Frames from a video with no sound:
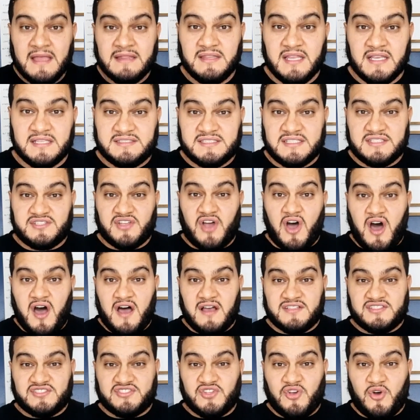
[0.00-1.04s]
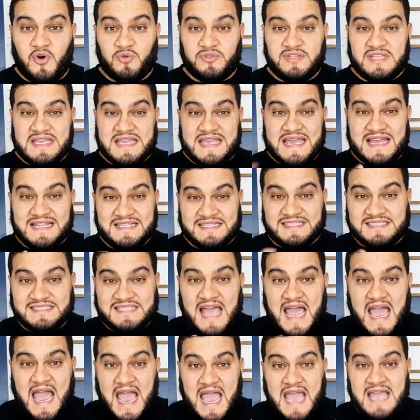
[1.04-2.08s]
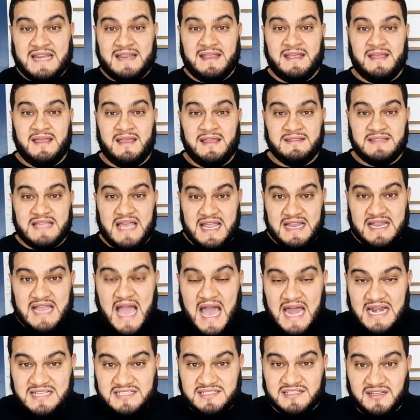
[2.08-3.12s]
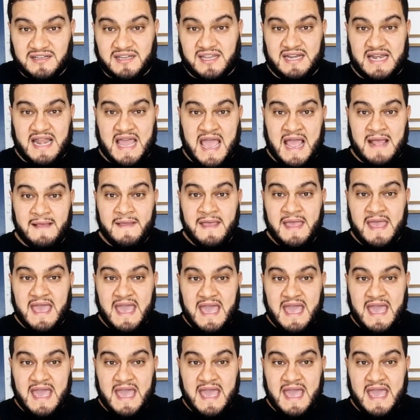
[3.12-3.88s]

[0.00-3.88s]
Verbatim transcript: this is also the inside that God is looking at.